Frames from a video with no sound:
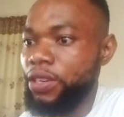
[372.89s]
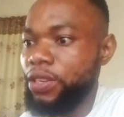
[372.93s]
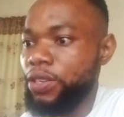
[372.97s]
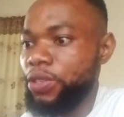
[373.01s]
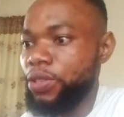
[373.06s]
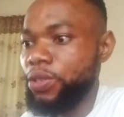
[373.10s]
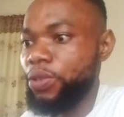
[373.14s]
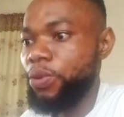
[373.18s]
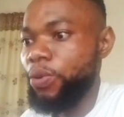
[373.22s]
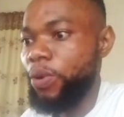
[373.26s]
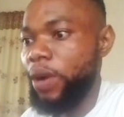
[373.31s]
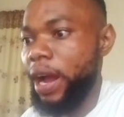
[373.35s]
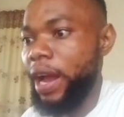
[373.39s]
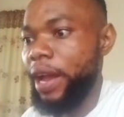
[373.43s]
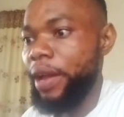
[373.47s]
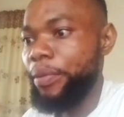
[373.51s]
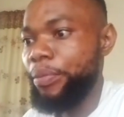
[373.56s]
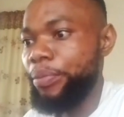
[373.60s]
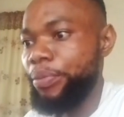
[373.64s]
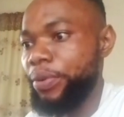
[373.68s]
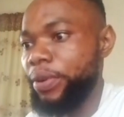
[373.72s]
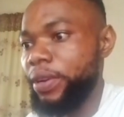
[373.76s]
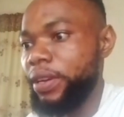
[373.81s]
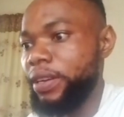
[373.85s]
So
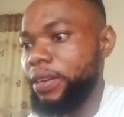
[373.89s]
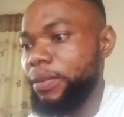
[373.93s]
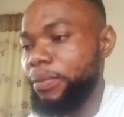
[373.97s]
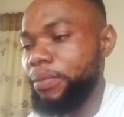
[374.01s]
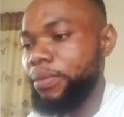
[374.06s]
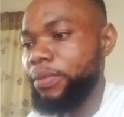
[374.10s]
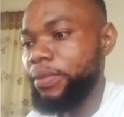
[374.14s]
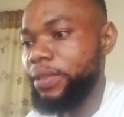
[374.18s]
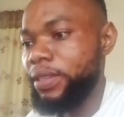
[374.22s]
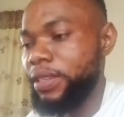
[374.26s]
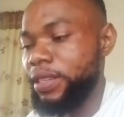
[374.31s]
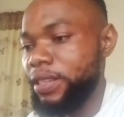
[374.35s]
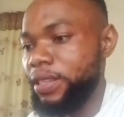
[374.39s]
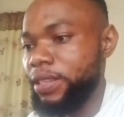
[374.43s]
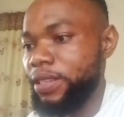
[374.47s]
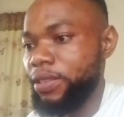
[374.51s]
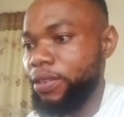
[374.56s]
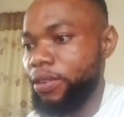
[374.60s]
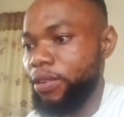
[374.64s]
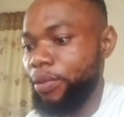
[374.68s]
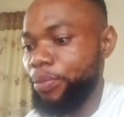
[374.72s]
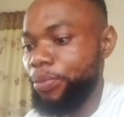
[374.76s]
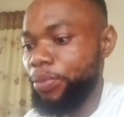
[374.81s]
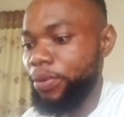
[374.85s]
I bring
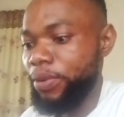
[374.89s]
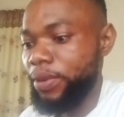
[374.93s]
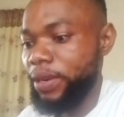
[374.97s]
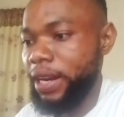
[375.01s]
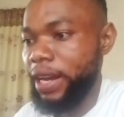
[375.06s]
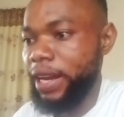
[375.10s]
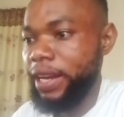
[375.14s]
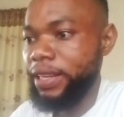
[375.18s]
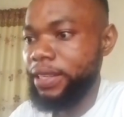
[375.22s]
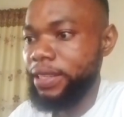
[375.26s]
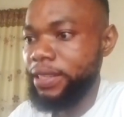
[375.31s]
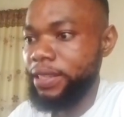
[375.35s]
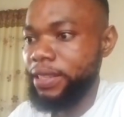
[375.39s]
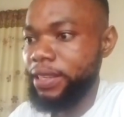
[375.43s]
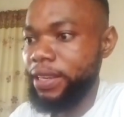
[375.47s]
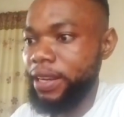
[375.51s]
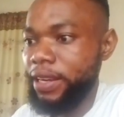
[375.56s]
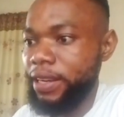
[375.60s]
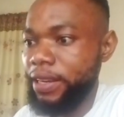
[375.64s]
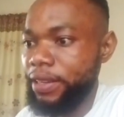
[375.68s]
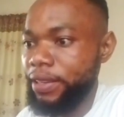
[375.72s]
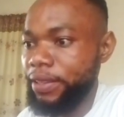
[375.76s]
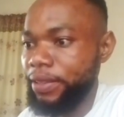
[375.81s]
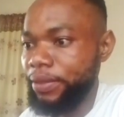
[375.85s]
this couple nights
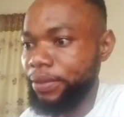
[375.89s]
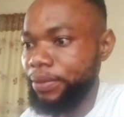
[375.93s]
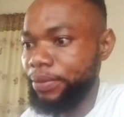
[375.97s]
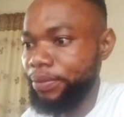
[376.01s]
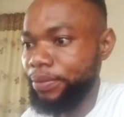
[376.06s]
here.